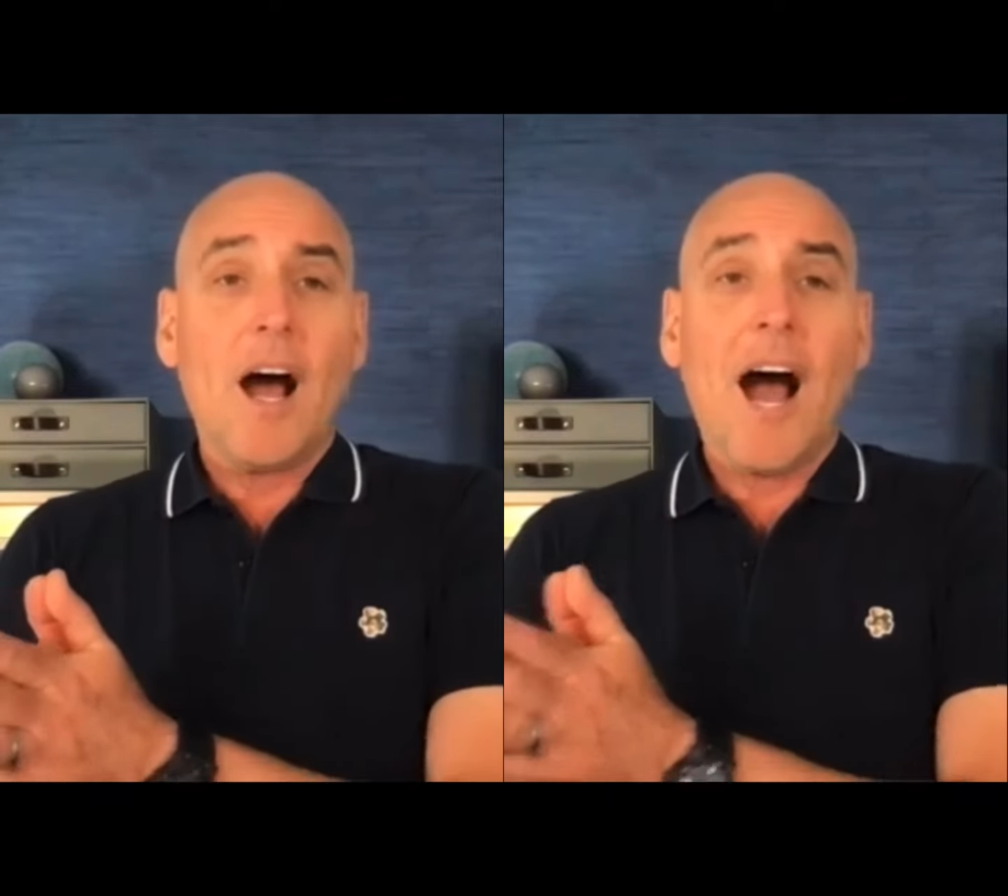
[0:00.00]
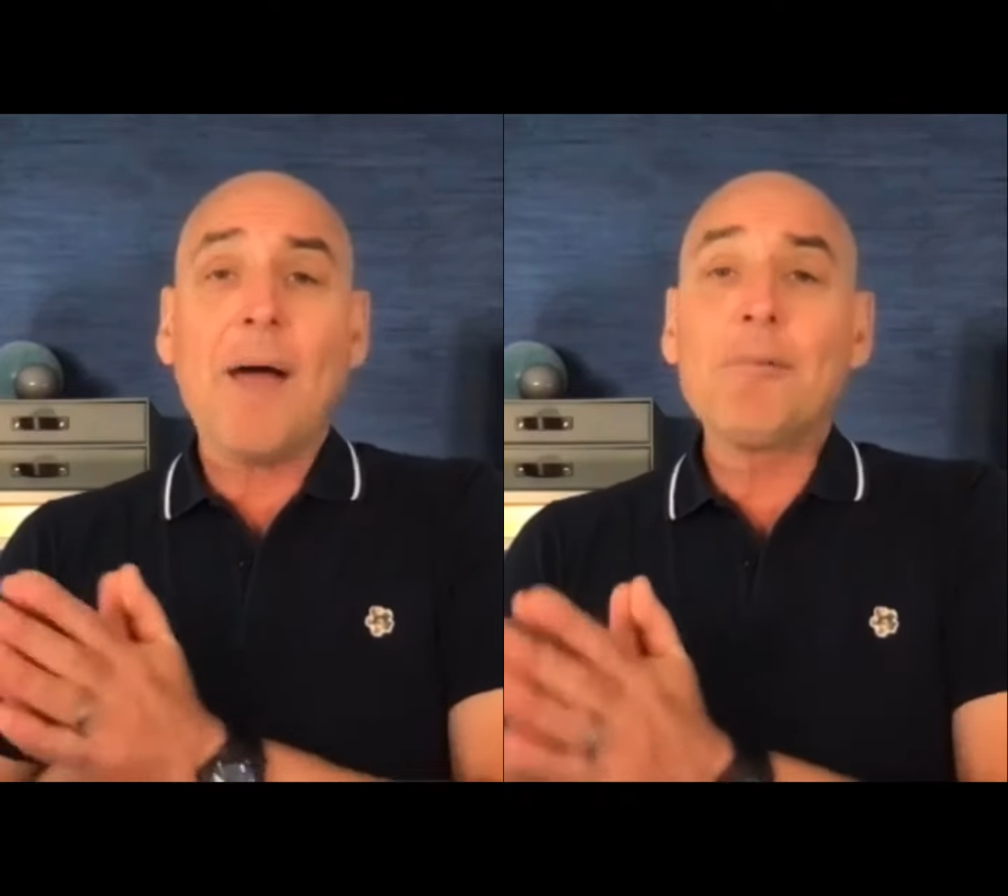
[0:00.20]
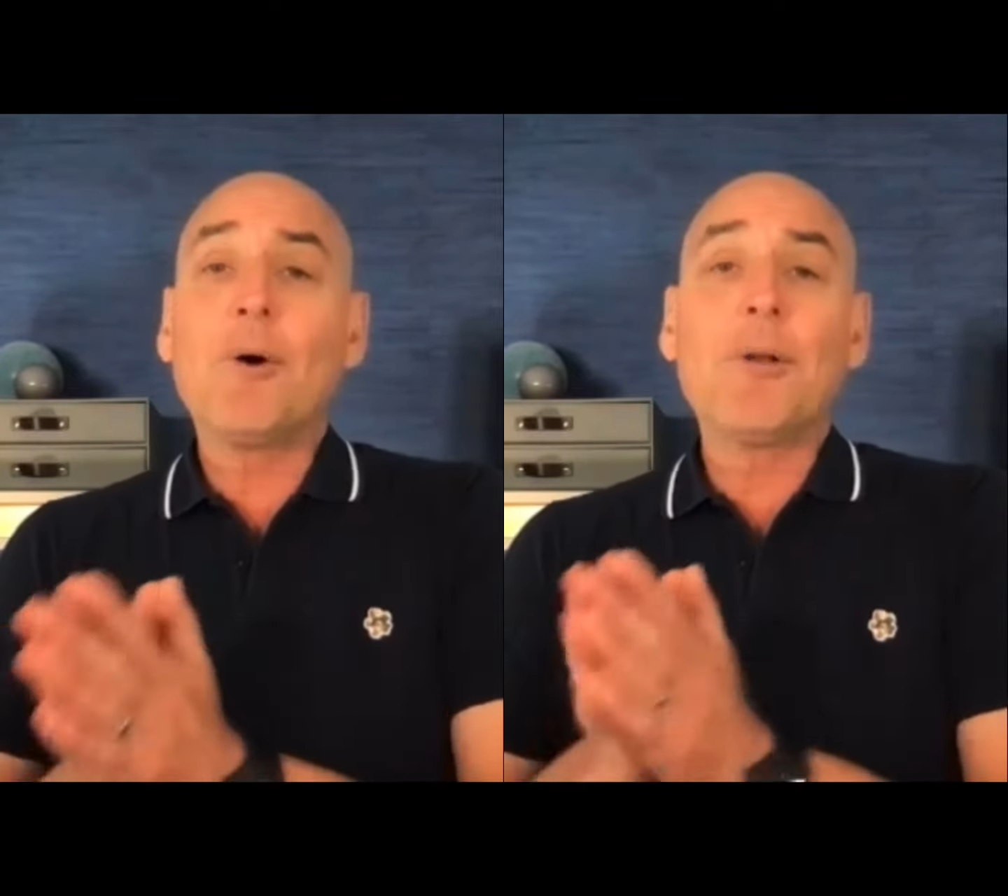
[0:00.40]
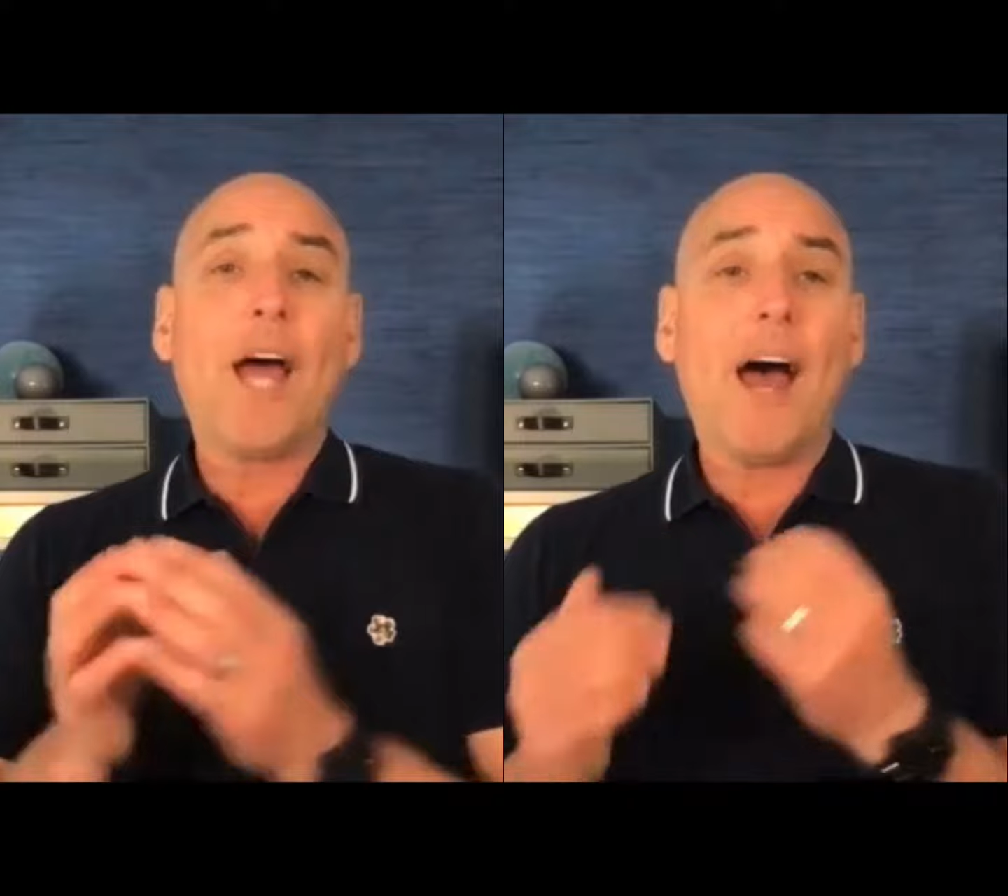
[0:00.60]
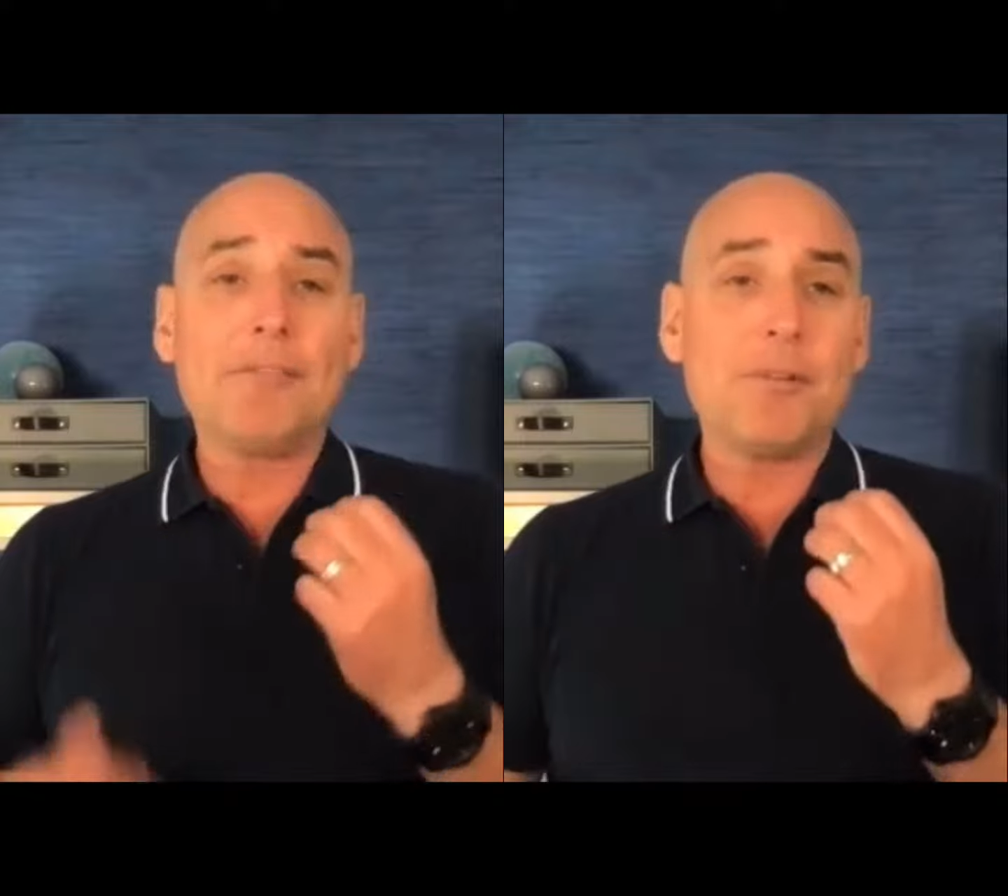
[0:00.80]
I'm going to
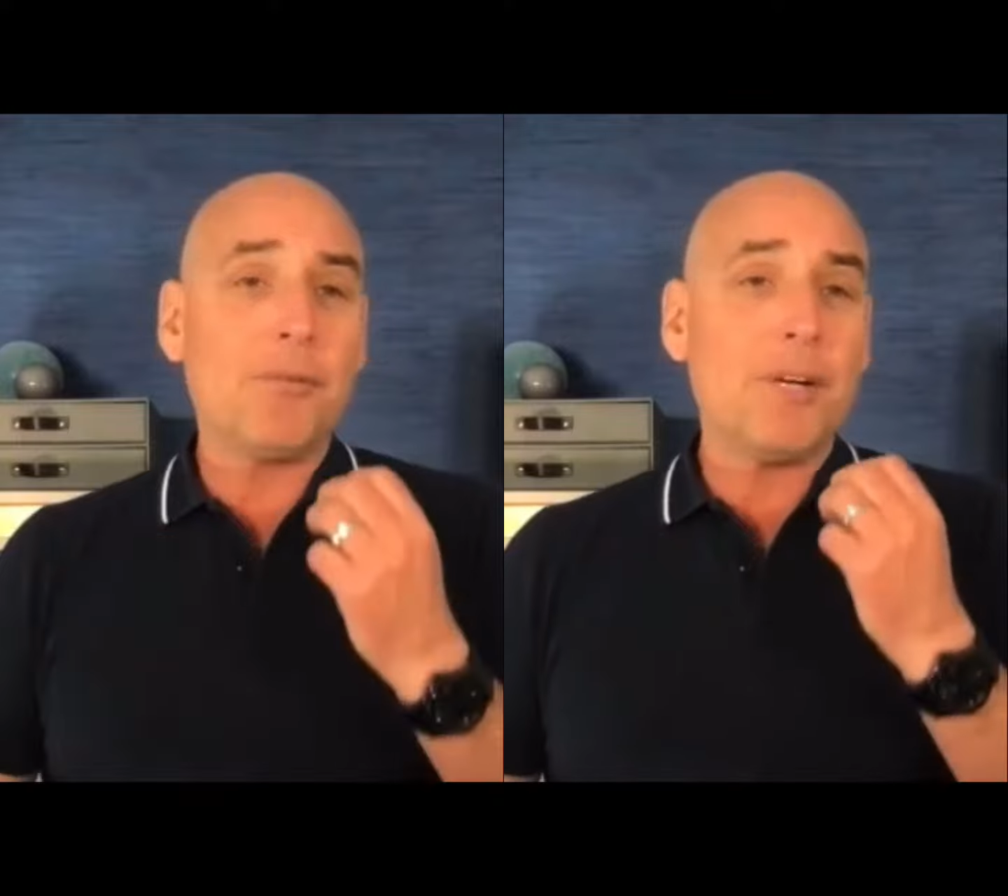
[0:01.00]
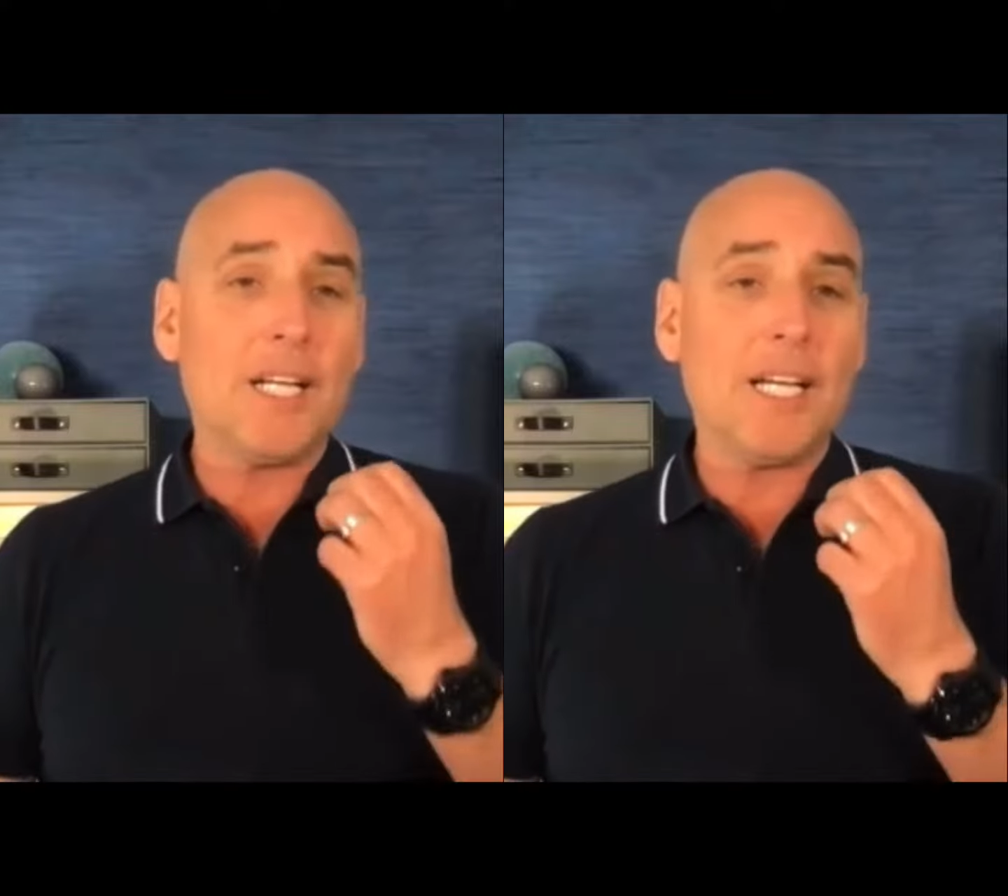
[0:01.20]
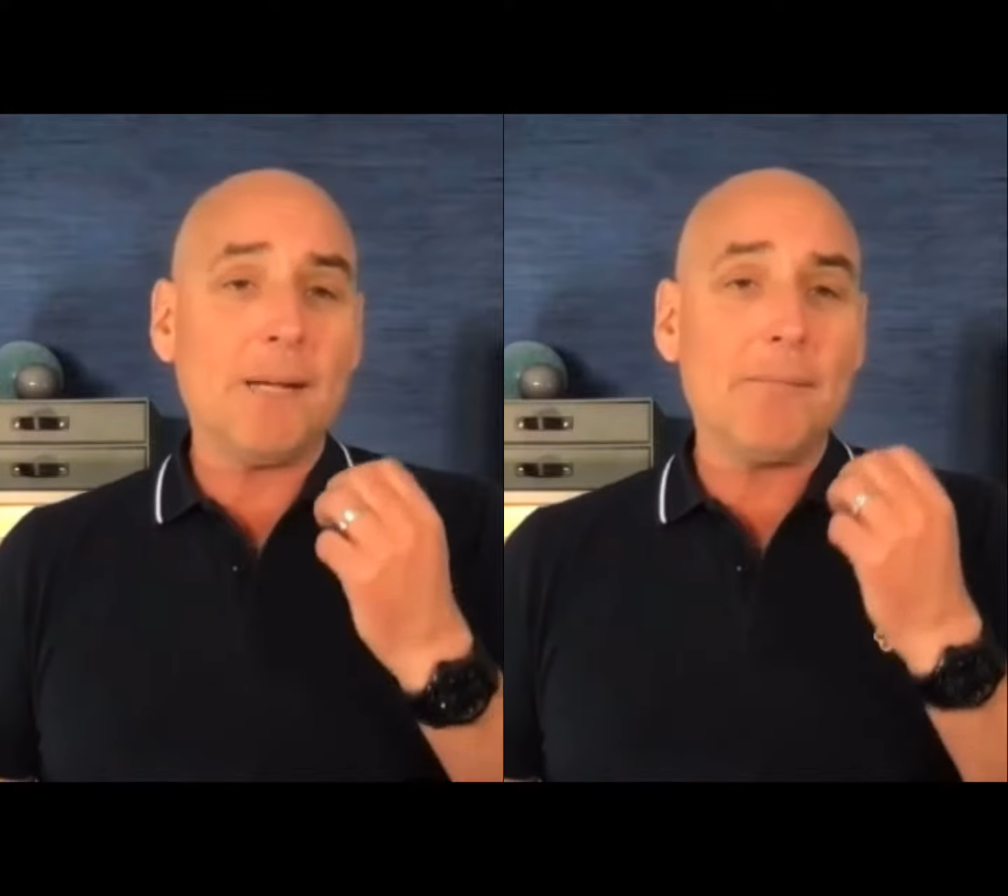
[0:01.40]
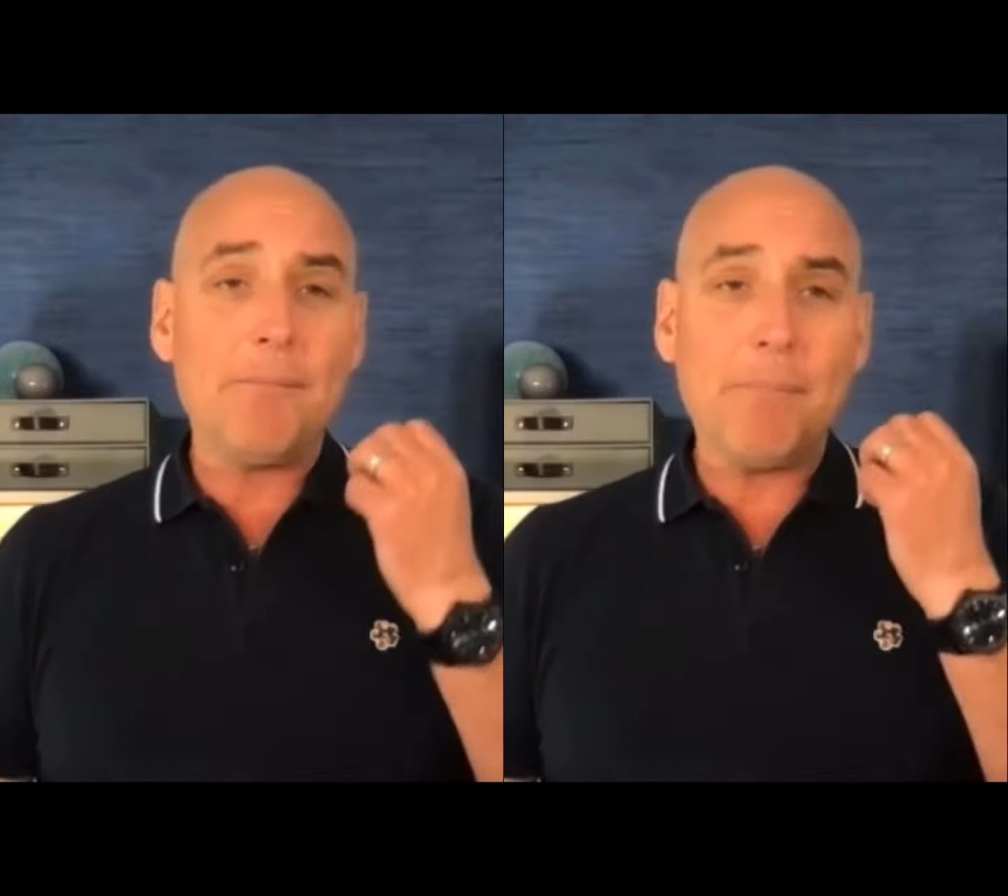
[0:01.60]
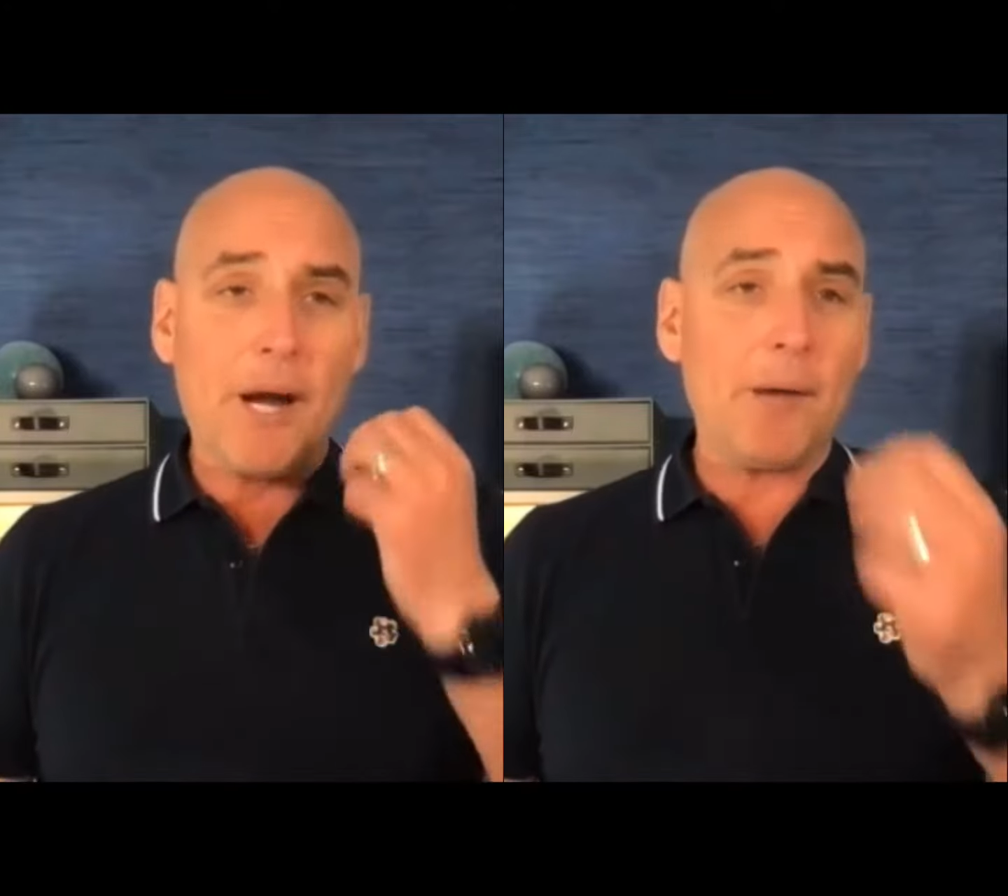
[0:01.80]
have to really
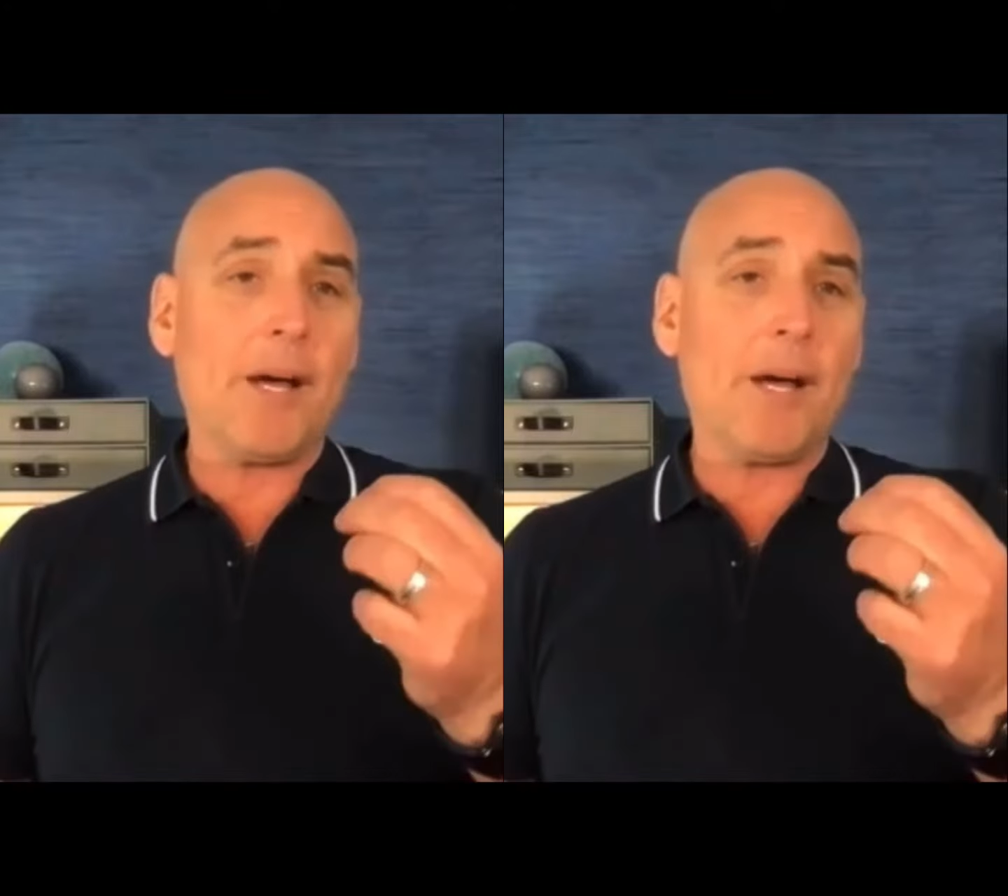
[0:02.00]
bare